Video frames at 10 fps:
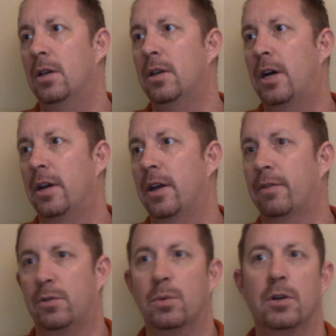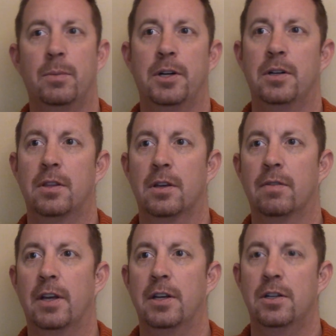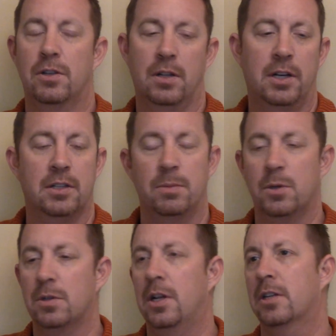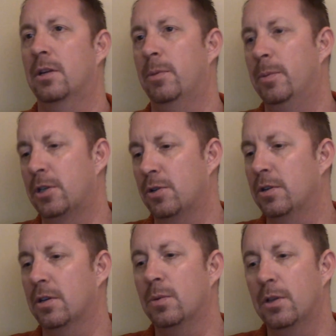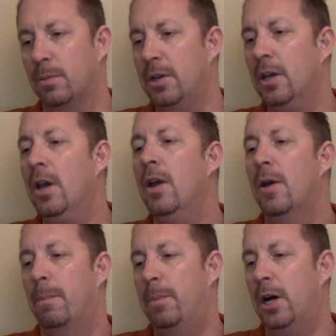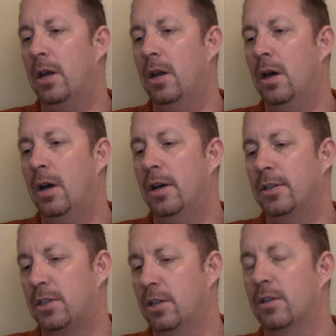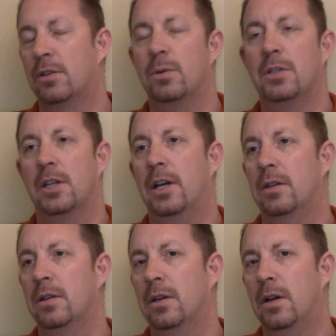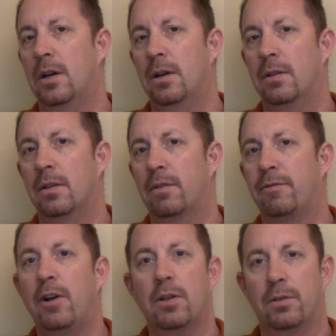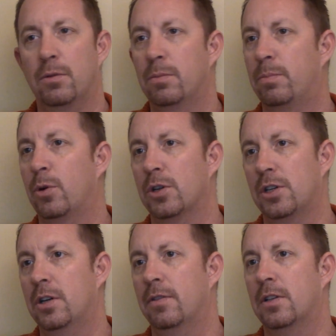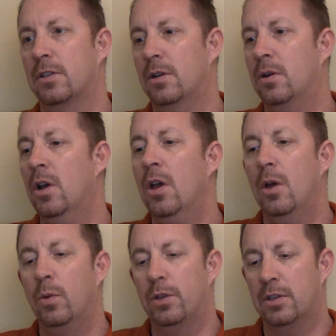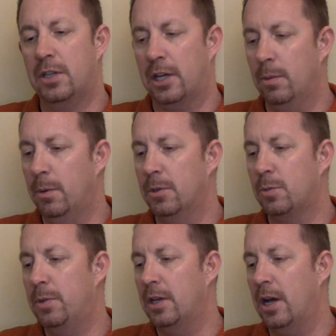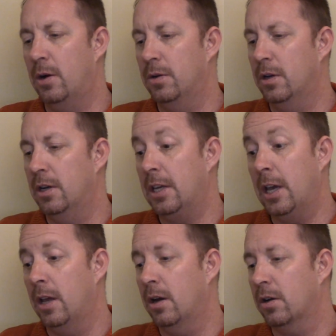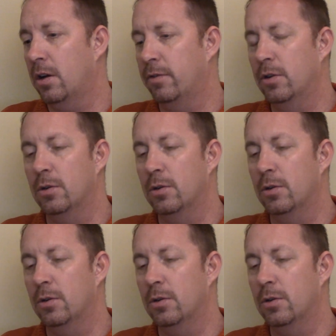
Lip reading: not have to worry about anything of that nature. A lot of times it was locked up in my trunk and with me, but still there's always that the follow-through portion of it. So with the Second Amendments being out, and again, our governor